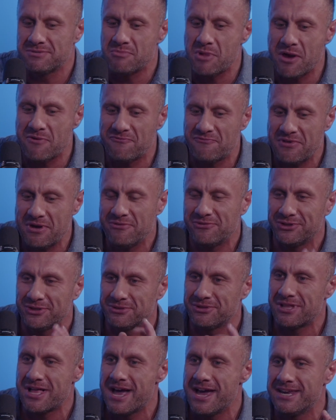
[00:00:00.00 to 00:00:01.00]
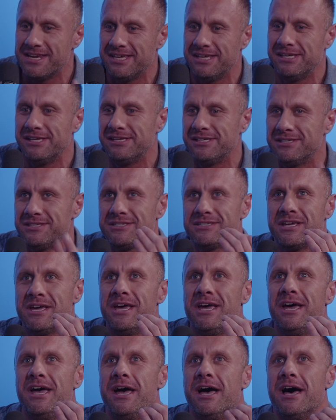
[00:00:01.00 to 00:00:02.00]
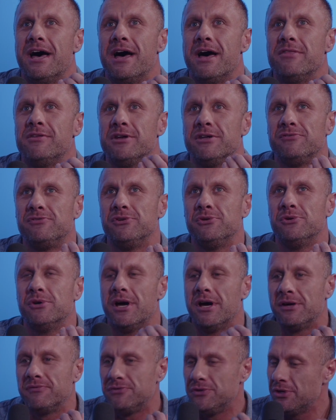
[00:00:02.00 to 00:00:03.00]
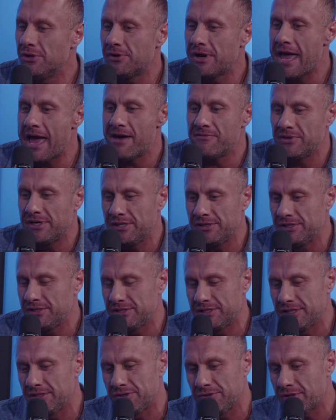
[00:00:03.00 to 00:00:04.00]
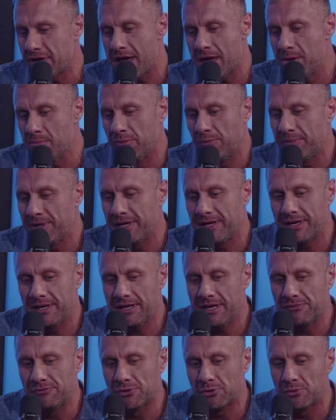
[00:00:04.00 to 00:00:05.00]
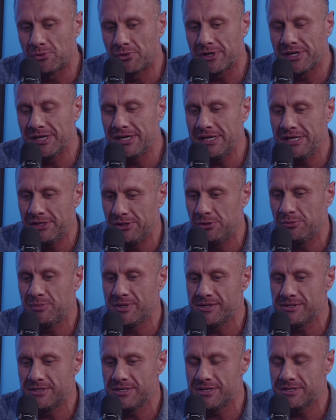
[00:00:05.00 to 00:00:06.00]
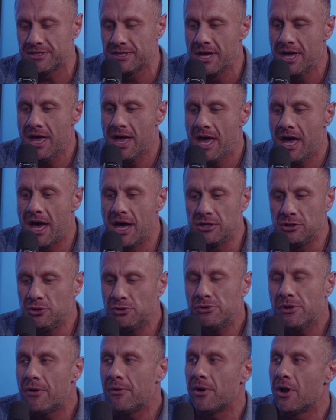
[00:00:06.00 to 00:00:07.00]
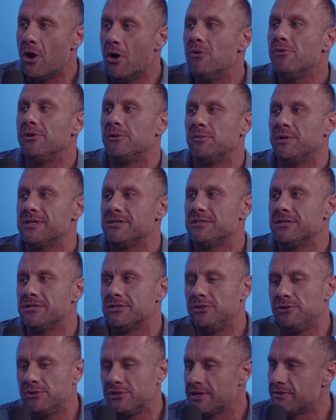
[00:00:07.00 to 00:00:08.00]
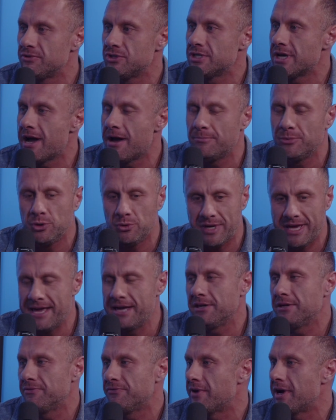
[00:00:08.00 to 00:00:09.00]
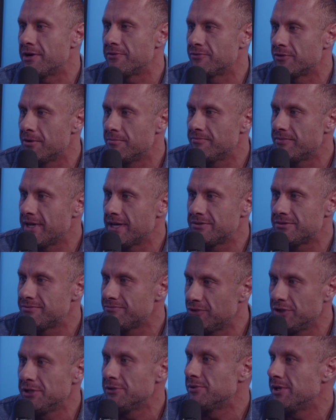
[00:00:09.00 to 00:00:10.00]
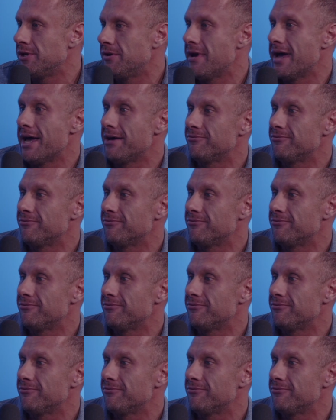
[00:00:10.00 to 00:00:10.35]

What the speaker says: my favorite line is that if you don't have any of these things, you're not implementing it. If you're working in your business, you don't own a business, you just have a job you can't get fired from. That's really what you have.